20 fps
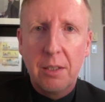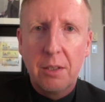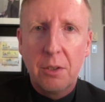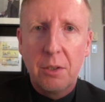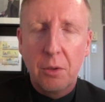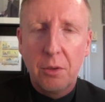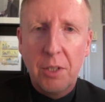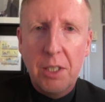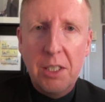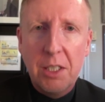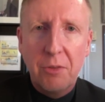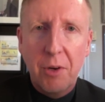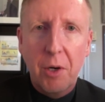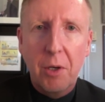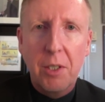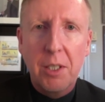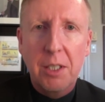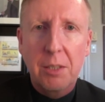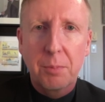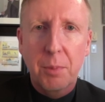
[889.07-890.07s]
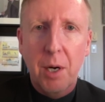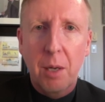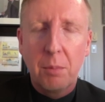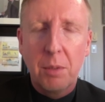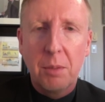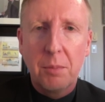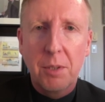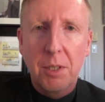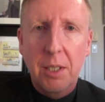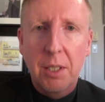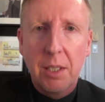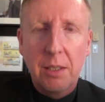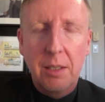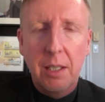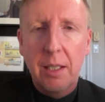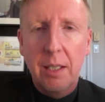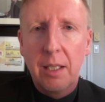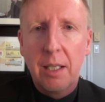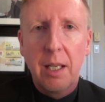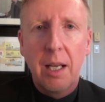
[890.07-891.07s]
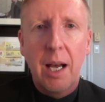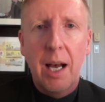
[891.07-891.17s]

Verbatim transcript: to these various problems that